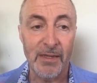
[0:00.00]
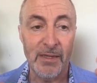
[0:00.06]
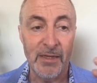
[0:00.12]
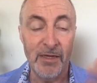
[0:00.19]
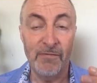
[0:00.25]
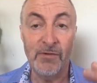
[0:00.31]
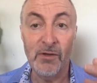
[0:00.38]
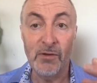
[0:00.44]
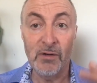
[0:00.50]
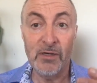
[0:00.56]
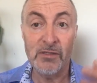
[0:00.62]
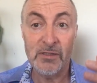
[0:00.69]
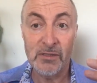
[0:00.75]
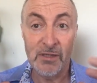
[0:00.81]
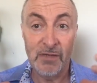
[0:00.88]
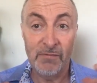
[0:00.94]
If you, are,
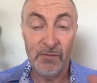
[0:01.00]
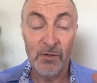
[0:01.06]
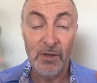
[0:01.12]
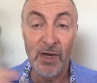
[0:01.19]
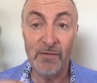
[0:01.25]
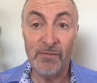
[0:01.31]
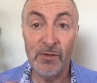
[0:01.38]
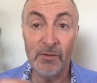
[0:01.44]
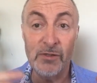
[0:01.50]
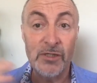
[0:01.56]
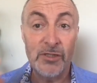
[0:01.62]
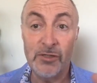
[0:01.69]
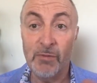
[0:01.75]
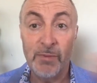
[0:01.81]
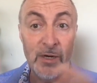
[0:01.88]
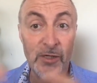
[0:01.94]
if you have noticed
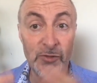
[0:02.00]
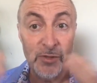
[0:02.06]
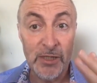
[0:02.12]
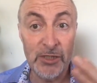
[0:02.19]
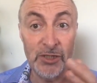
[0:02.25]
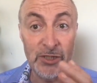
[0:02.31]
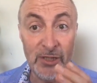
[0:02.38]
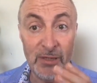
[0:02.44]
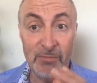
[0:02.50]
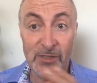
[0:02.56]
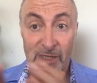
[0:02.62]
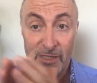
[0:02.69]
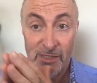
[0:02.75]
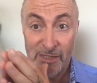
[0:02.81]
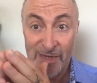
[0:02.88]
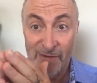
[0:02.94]
in your past relationships,
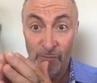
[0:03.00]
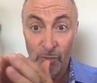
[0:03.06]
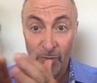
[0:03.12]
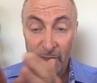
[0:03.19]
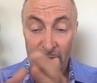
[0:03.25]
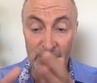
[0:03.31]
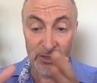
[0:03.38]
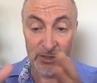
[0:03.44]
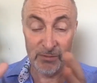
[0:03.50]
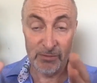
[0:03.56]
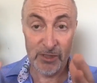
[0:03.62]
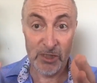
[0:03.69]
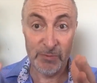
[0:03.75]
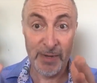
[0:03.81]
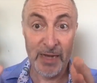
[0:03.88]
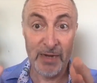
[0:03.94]
several relationships,
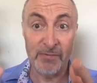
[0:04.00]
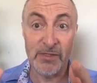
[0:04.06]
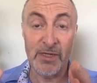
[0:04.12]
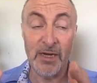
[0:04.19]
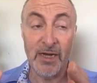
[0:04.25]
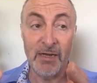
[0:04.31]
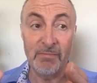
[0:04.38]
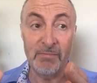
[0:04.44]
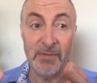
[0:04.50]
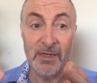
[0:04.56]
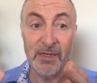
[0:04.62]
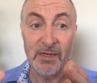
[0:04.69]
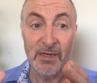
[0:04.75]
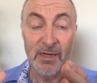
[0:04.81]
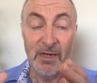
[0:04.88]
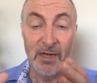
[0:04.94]
the span of time,
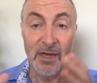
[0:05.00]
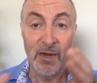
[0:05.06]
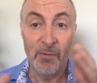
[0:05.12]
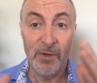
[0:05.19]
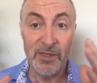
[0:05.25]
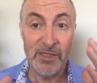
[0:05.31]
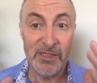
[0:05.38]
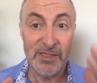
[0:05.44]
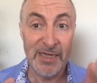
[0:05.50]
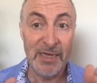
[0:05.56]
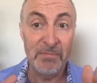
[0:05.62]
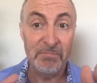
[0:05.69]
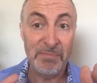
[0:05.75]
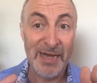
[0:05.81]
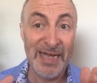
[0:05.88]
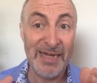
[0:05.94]
where the
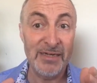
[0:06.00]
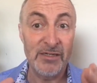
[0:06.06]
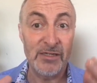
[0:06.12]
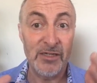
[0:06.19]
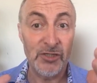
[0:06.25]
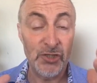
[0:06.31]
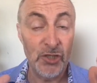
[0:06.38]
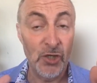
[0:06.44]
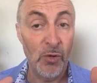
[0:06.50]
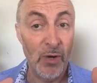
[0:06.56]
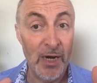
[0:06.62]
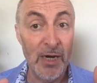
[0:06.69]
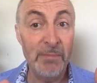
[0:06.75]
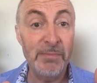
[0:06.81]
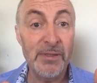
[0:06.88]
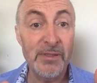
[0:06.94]
same patterns show
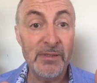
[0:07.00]
up,